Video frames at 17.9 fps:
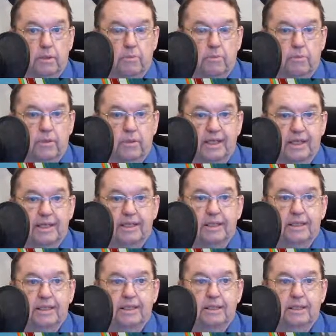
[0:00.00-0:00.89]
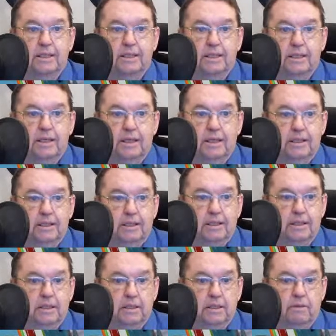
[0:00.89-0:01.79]
this
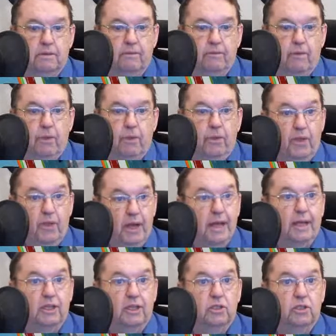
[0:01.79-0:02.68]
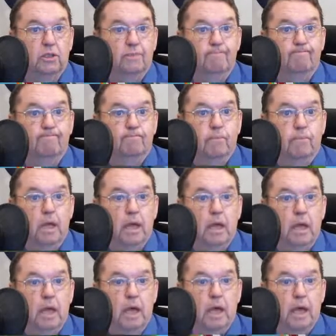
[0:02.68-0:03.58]
is finished,
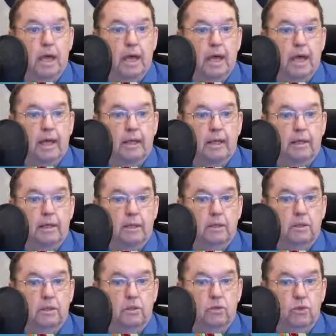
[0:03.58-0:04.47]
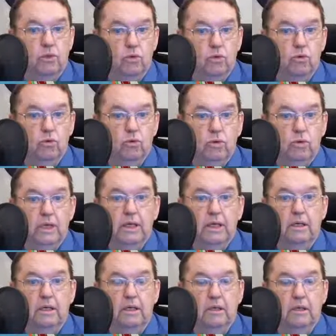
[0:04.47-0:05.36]
and you
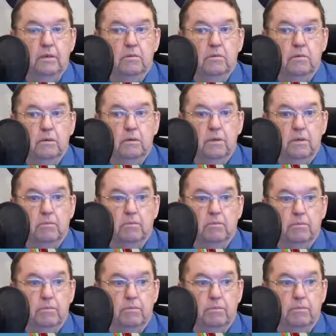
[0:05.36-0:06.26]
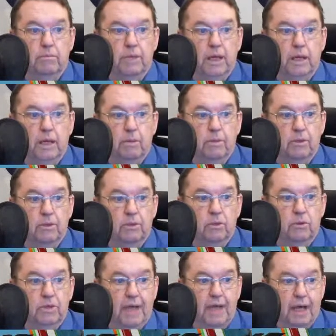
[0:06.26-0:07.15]
will be able
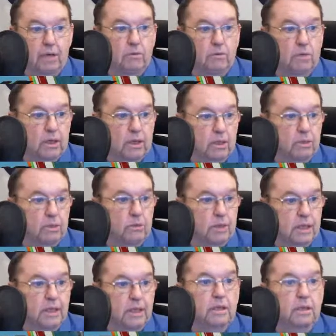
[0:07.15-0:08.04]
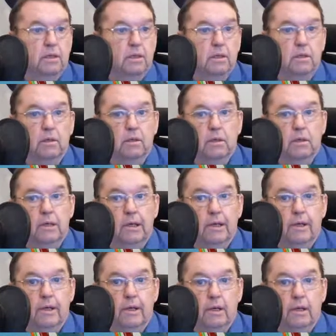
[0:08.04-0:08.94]
to download it
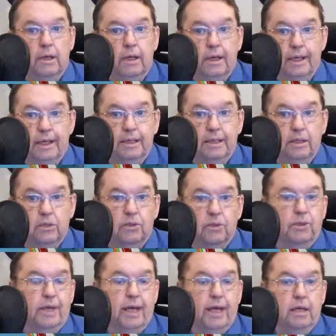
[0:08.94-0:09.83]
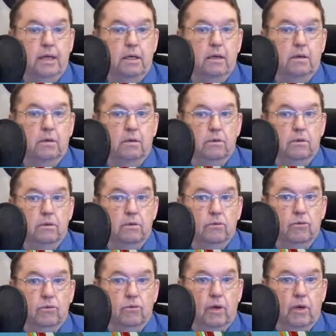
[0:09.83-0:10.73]
later today,
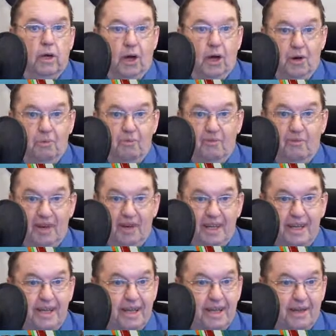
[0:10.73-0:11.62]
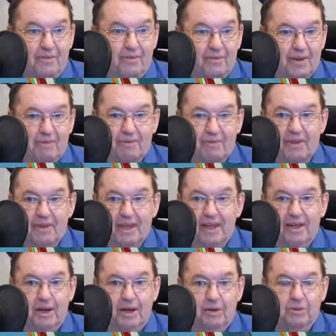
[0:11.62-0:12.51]
hopefully, if
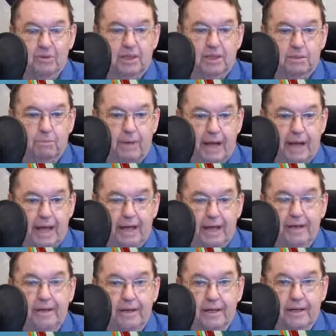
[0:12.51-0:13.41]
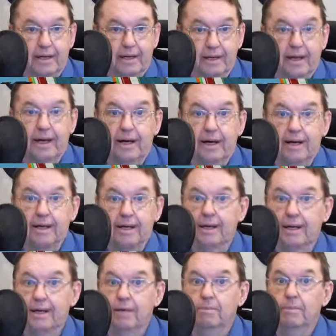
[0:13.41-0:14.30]
everything goes as planned and I
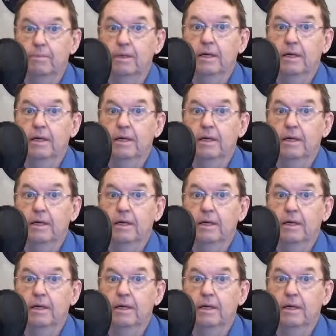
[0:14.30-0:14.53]
am